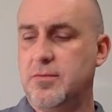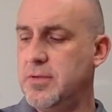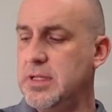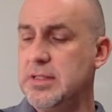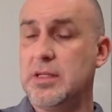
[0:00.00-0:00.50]

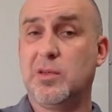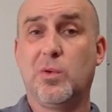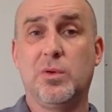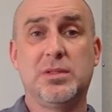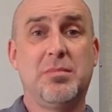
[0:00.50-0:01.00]
facing
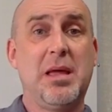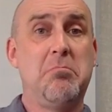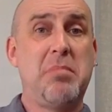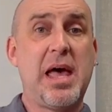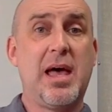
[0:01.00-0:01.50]
towards my
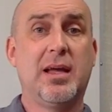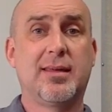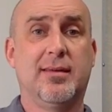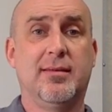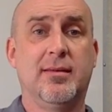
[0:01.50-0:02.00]
back.